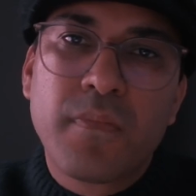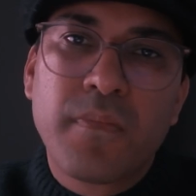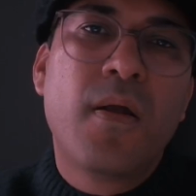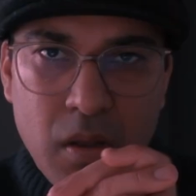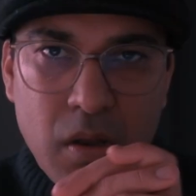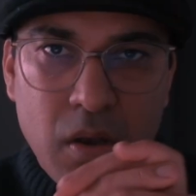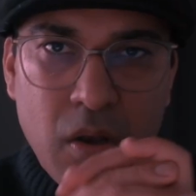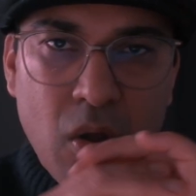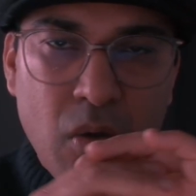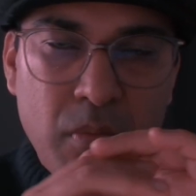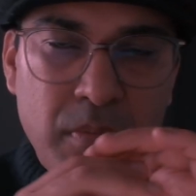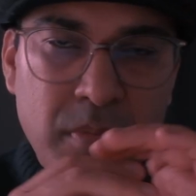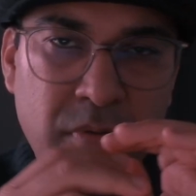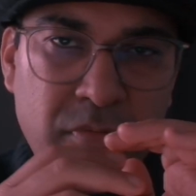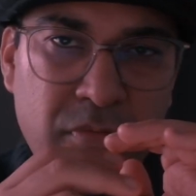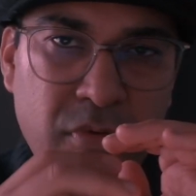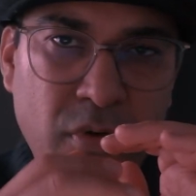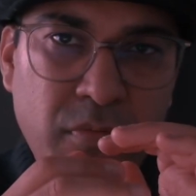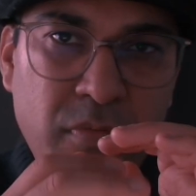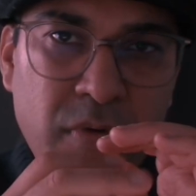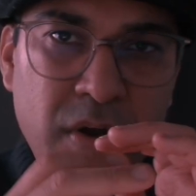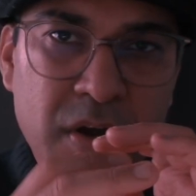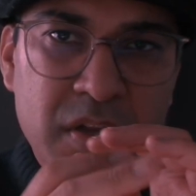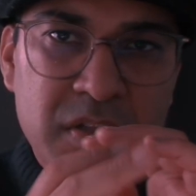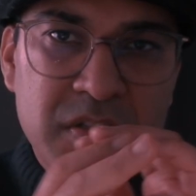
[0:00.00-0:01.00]
Now,
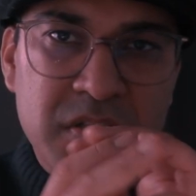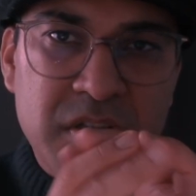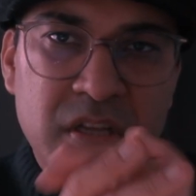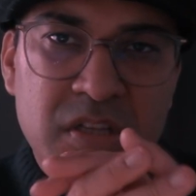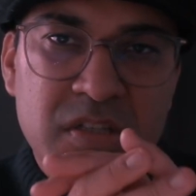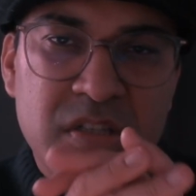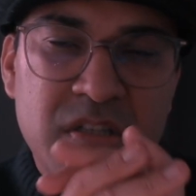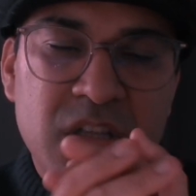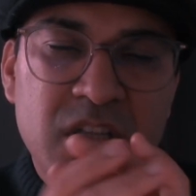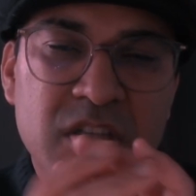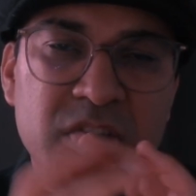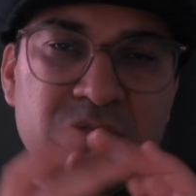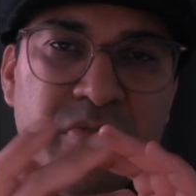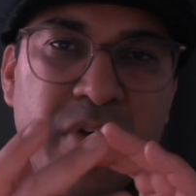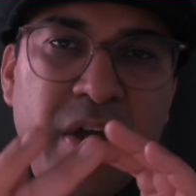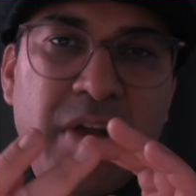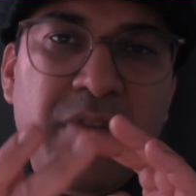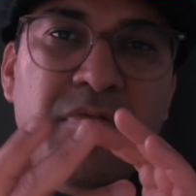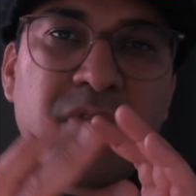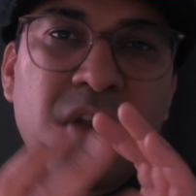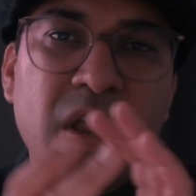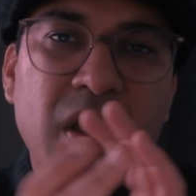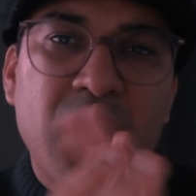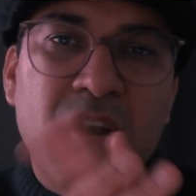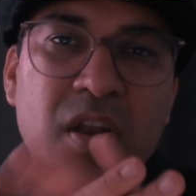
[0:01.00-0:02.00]
before we discuss these
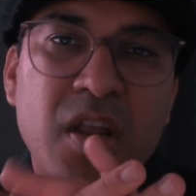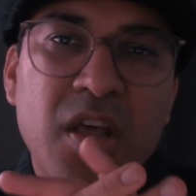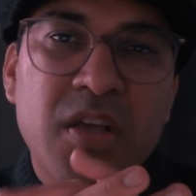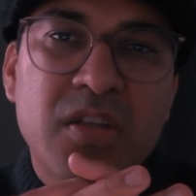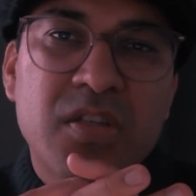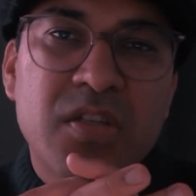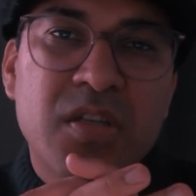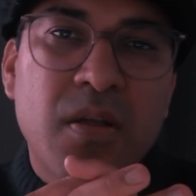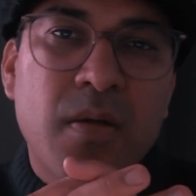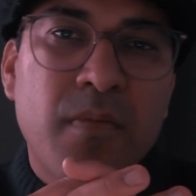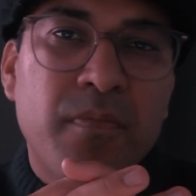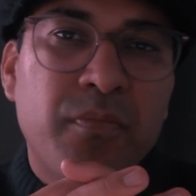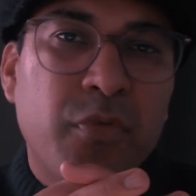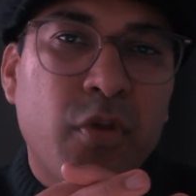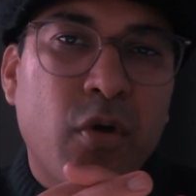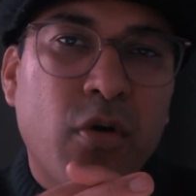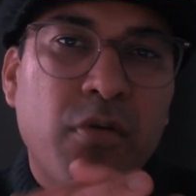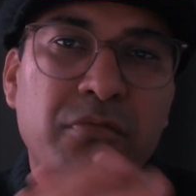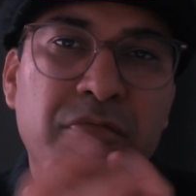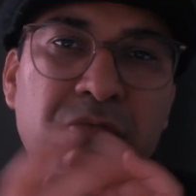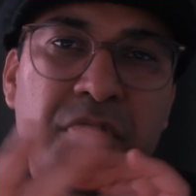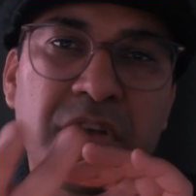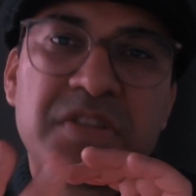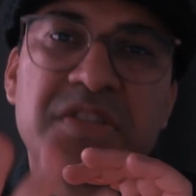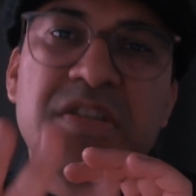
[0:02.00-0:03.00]
5 techniques
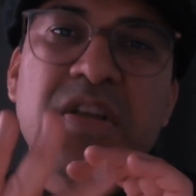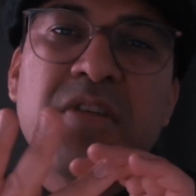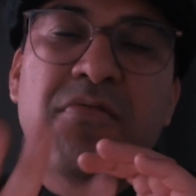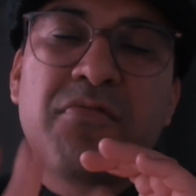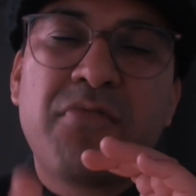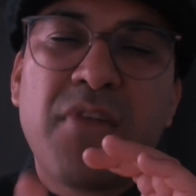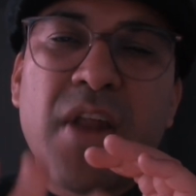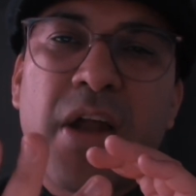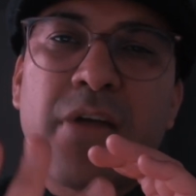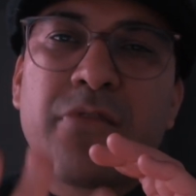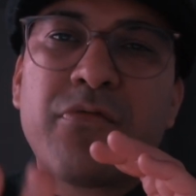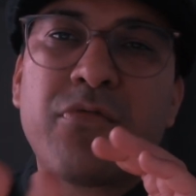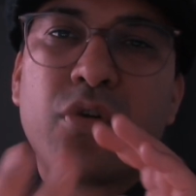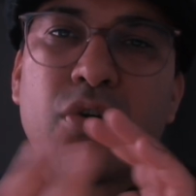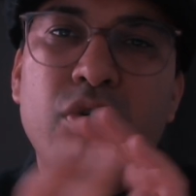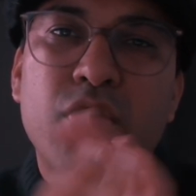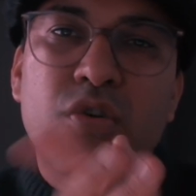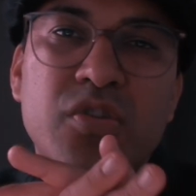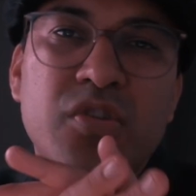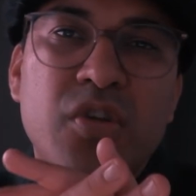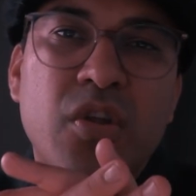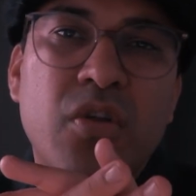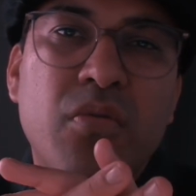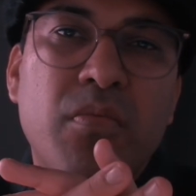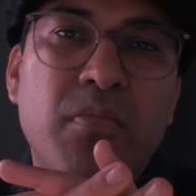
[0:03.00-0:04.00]
on fixing flat
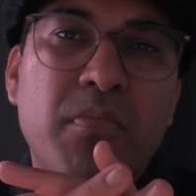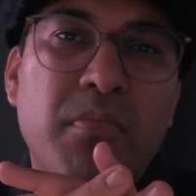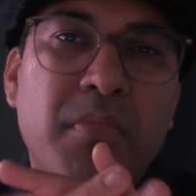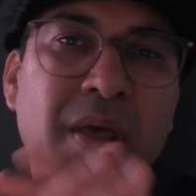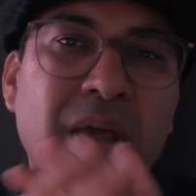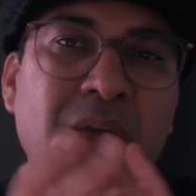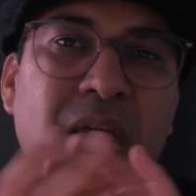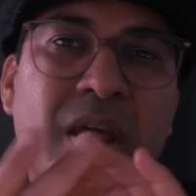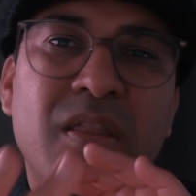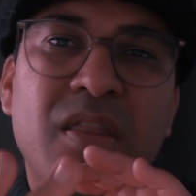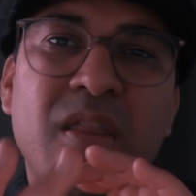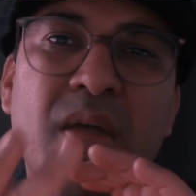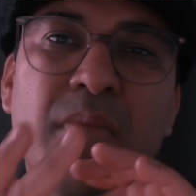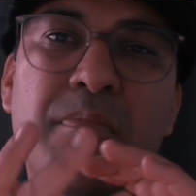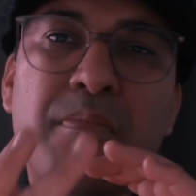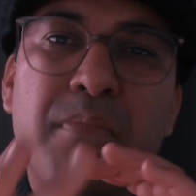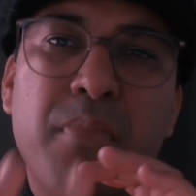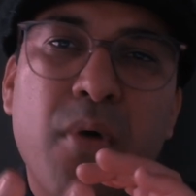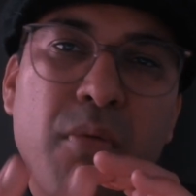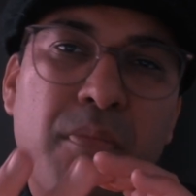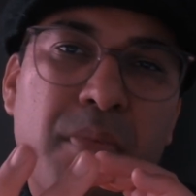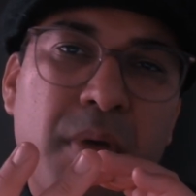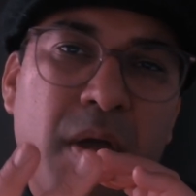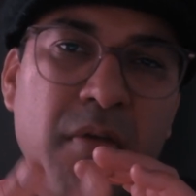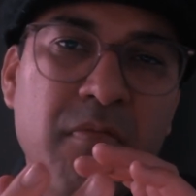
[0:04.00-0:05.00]
photos and making them
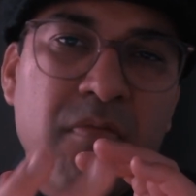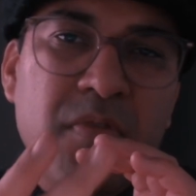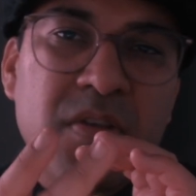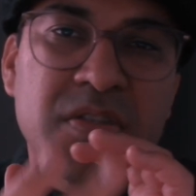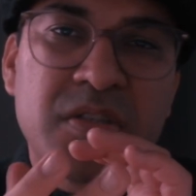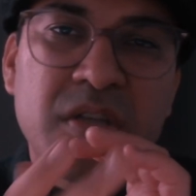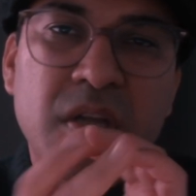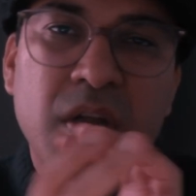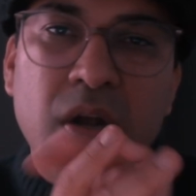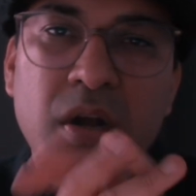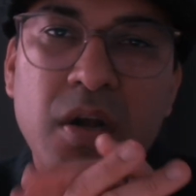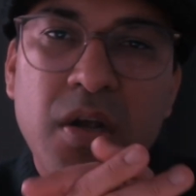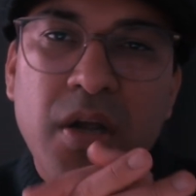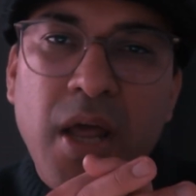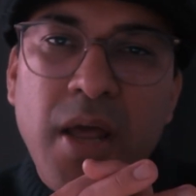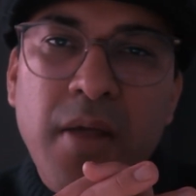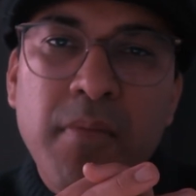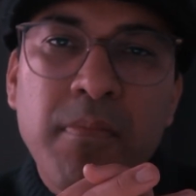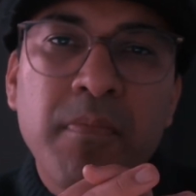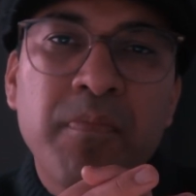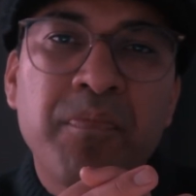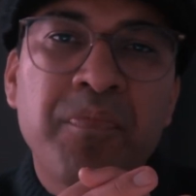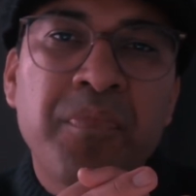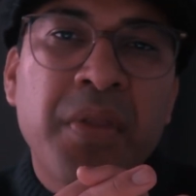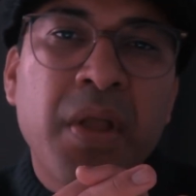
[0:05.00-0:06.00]
pop every single
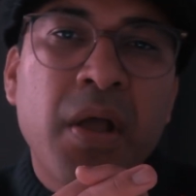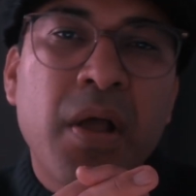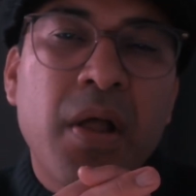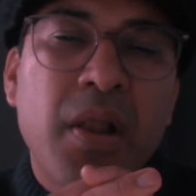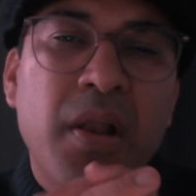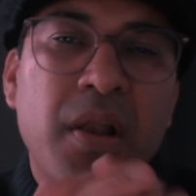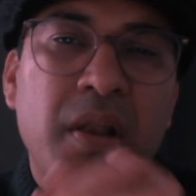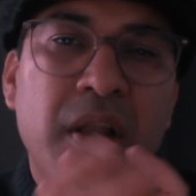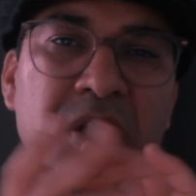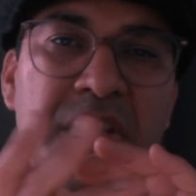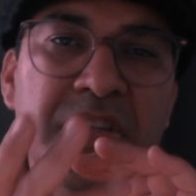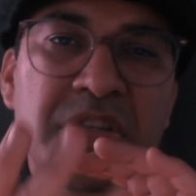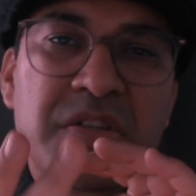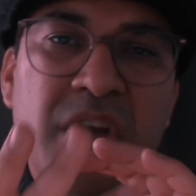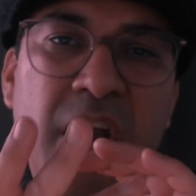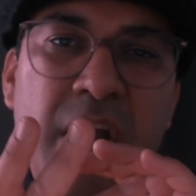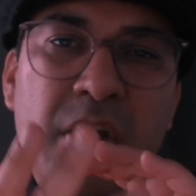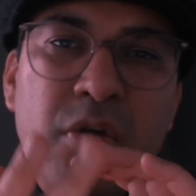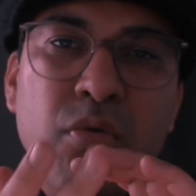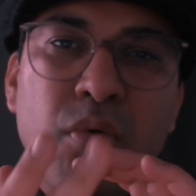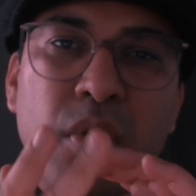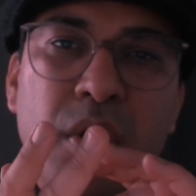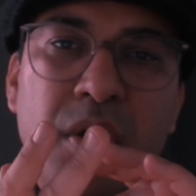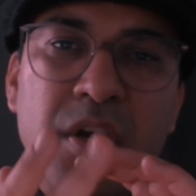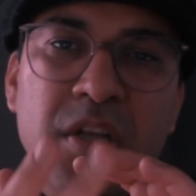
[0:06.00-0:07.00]
time, let's try
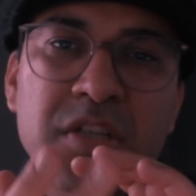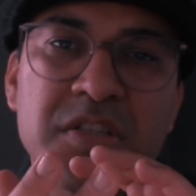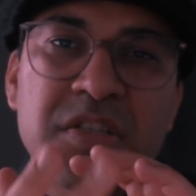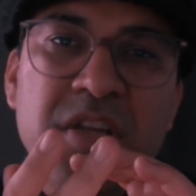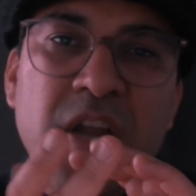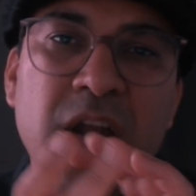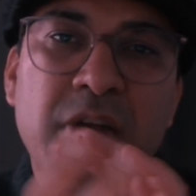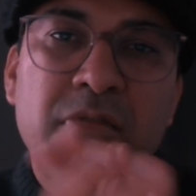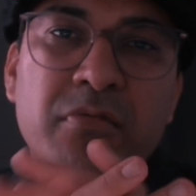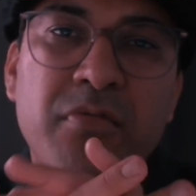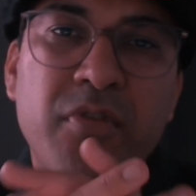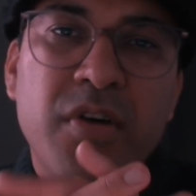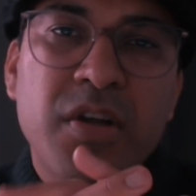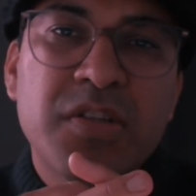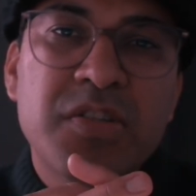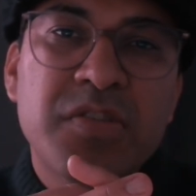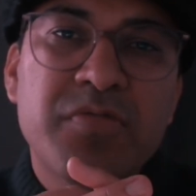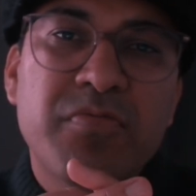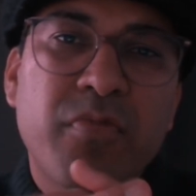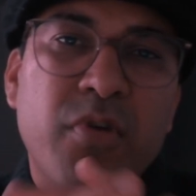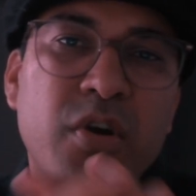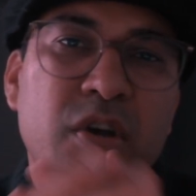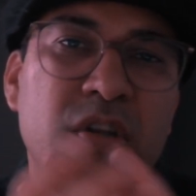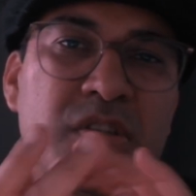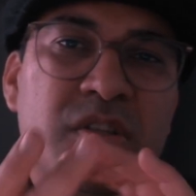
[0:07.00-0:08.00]
to understand first
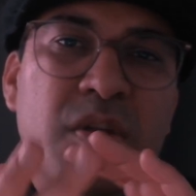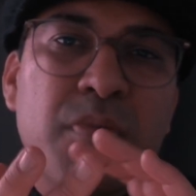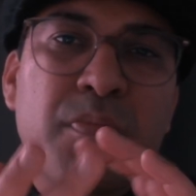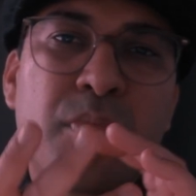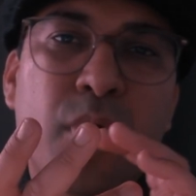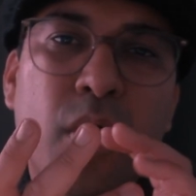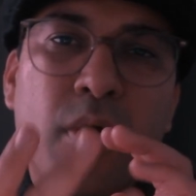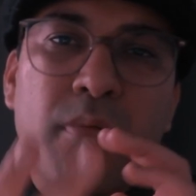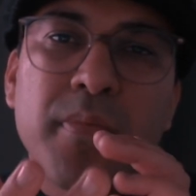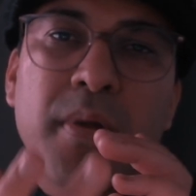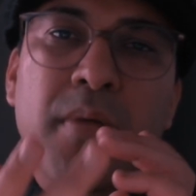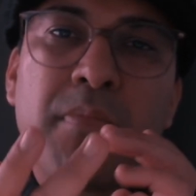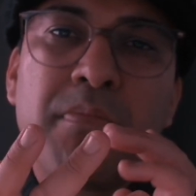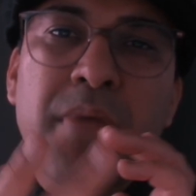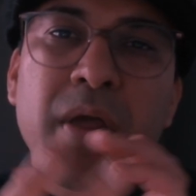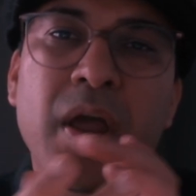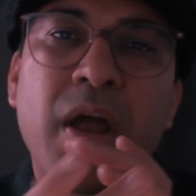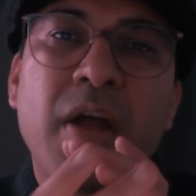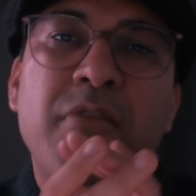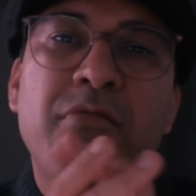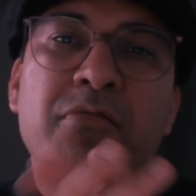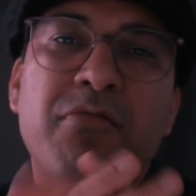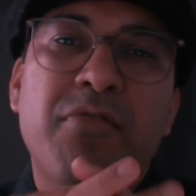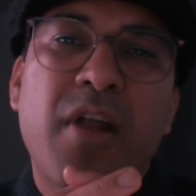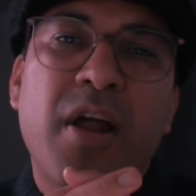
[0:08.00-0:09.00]
what is the problem
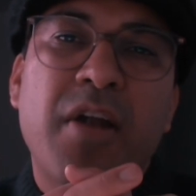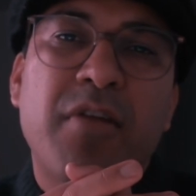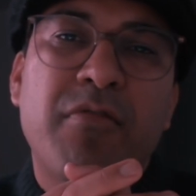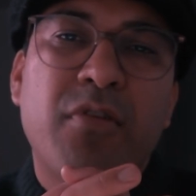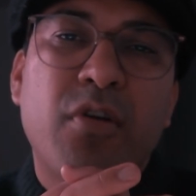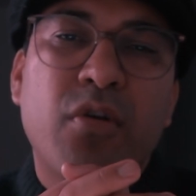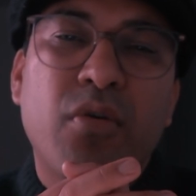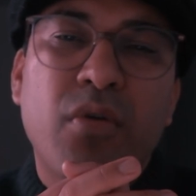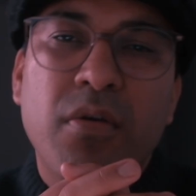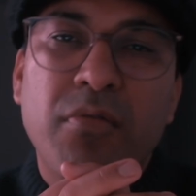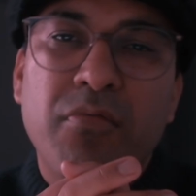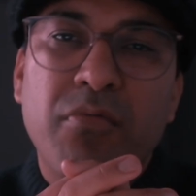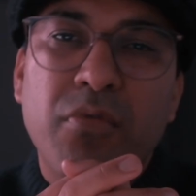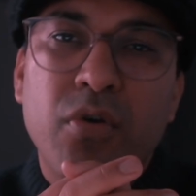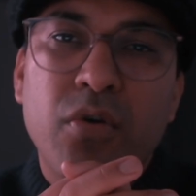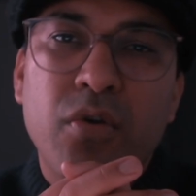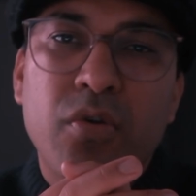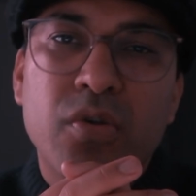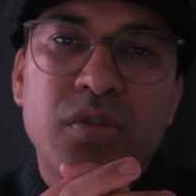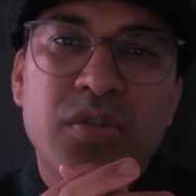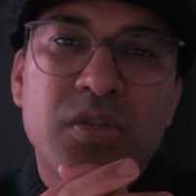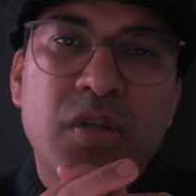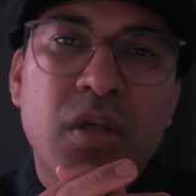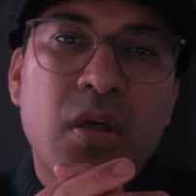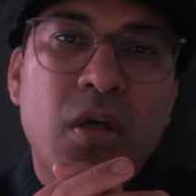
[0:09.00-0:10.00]
behind flat looking
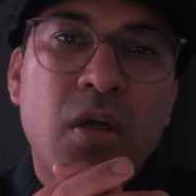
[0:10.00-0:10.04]
photos,